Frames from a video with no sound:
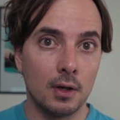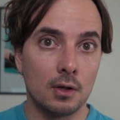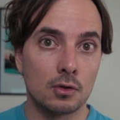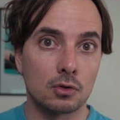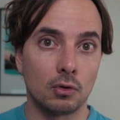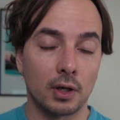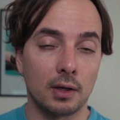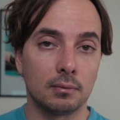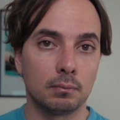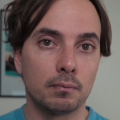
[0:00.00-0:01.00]
So
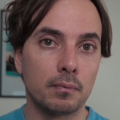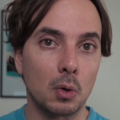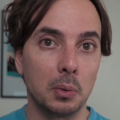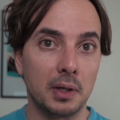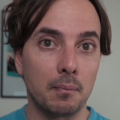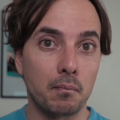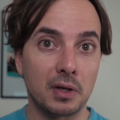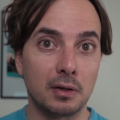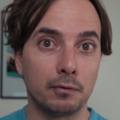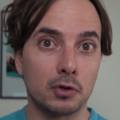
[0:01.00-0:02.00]
again, probably a
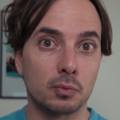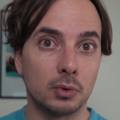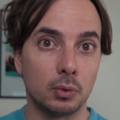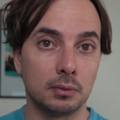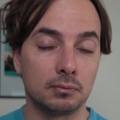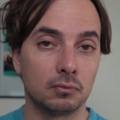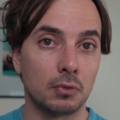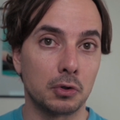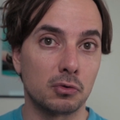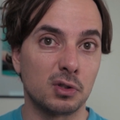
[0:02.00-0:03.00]
big difference between
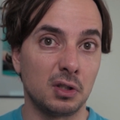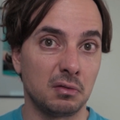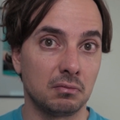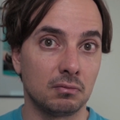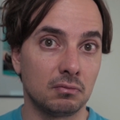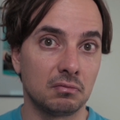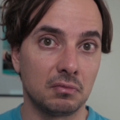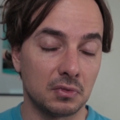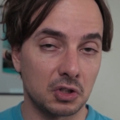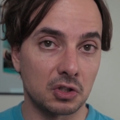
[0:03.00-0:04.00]
what you see
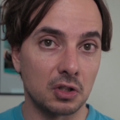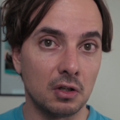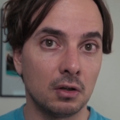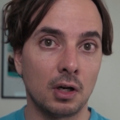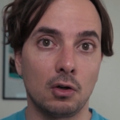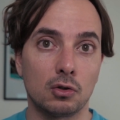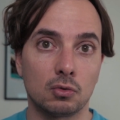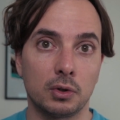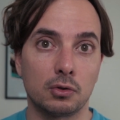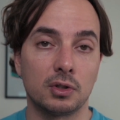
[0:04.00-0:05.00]
just here and also
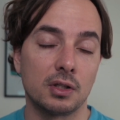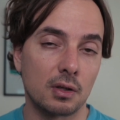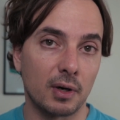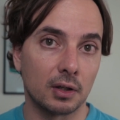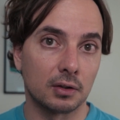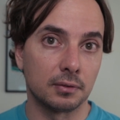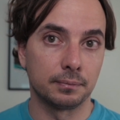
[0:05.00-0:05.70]
what you see in the market.